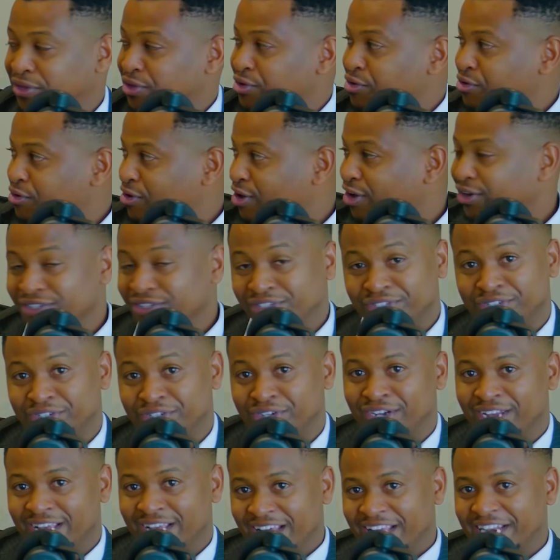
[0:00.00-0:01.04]
You
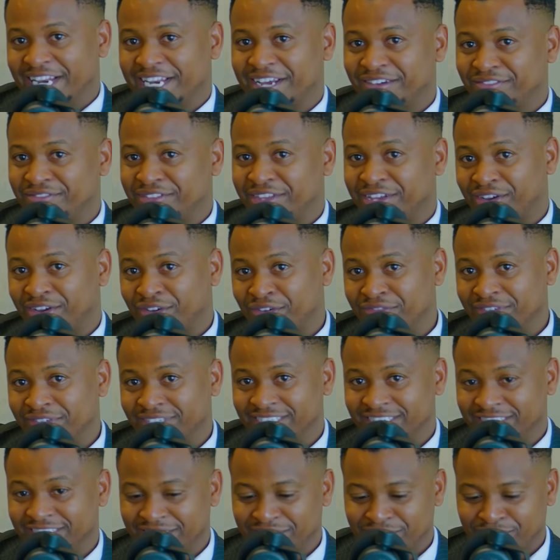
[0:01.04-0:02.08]
also love the
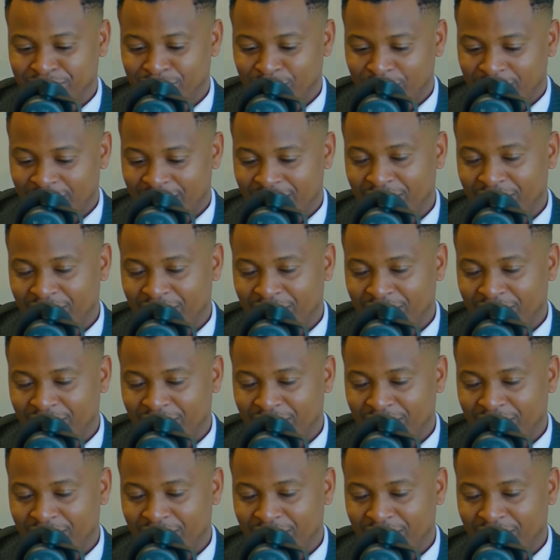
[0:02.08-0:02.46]
conversation